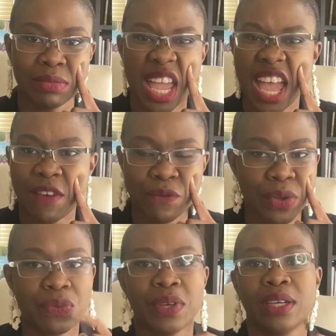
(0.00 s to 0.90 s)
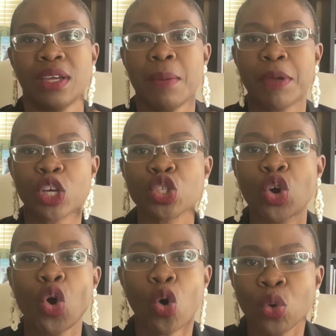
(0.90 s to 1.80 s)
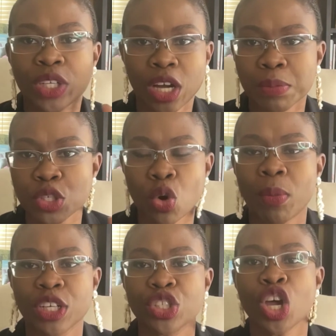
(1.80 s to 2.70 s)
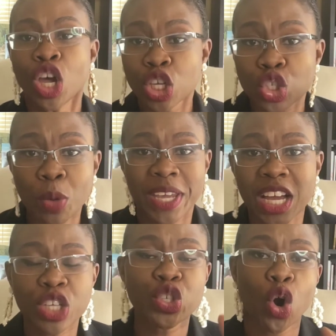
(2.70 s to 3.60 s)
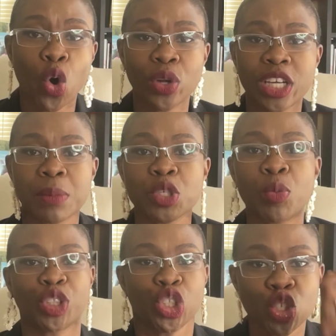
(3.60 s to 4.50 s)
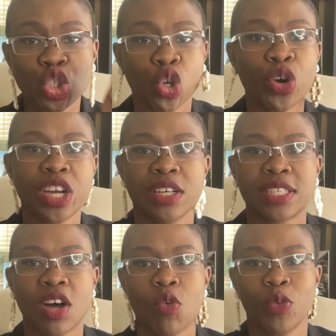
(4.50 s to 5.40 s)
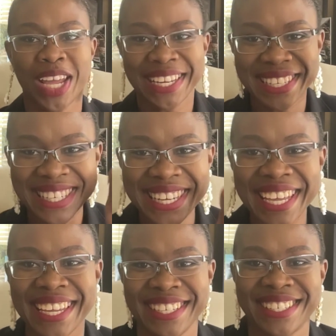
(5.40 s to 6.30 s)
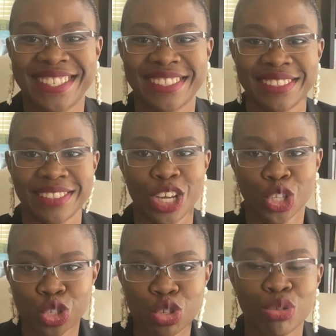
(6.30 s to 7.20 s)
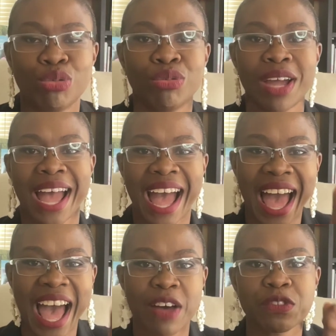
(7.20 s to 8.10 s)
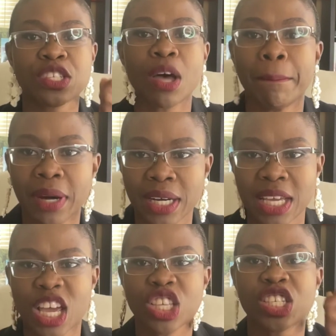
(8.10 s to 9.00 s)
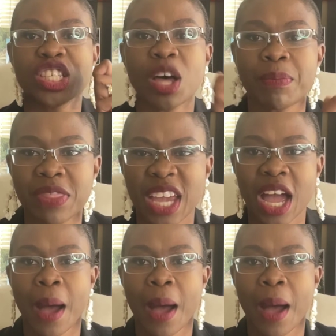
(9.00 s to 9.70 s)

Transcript: Everything. Because you're holding up so much. So because you're holding up so much, you yourself need to have something.